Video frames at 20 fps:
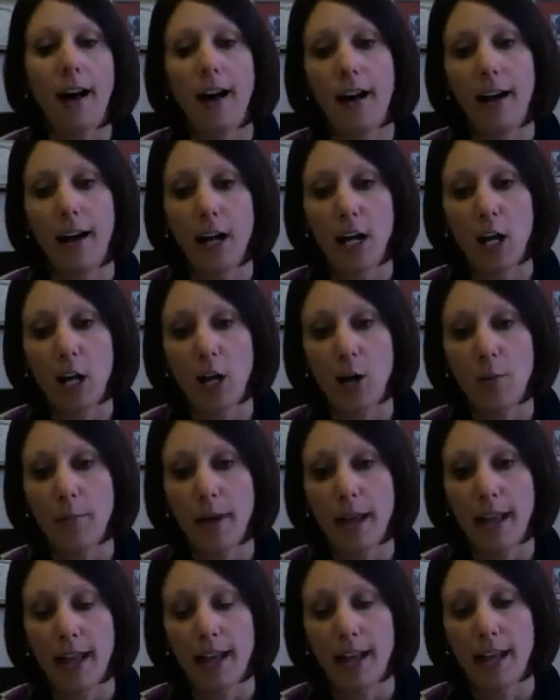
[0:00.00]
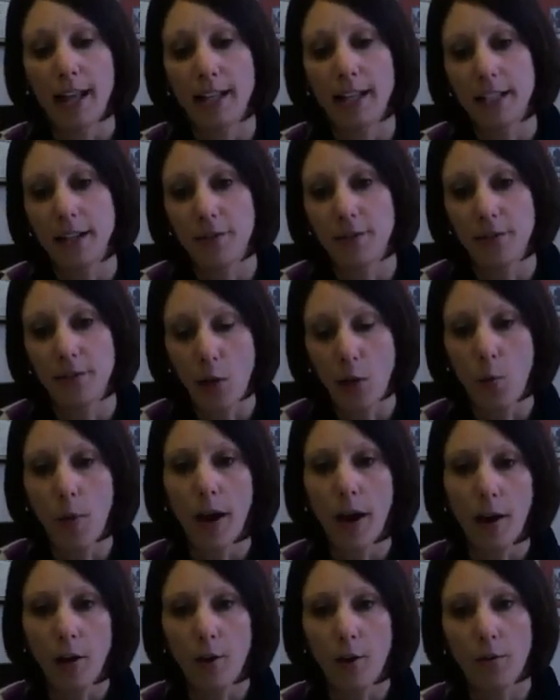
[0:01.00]
Um, and if they
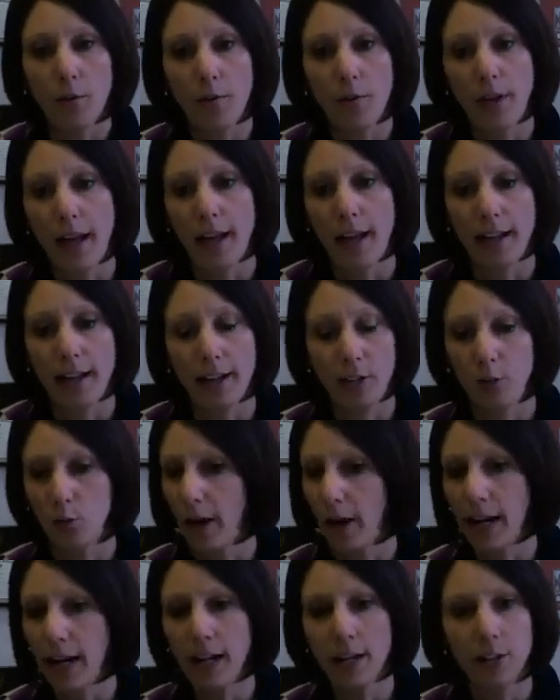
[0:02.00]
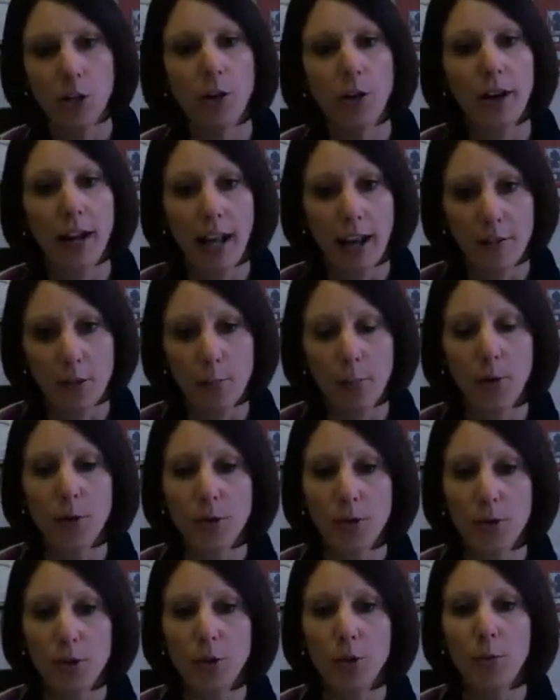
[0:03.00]
will, then great. You can have the
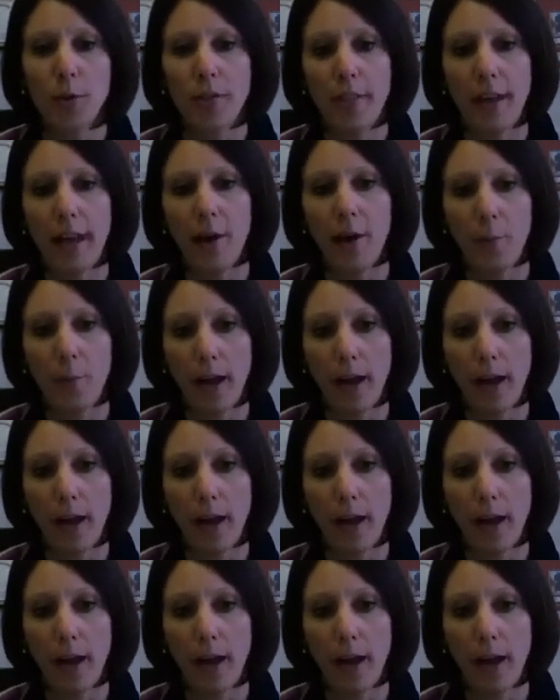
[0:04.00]
person do it that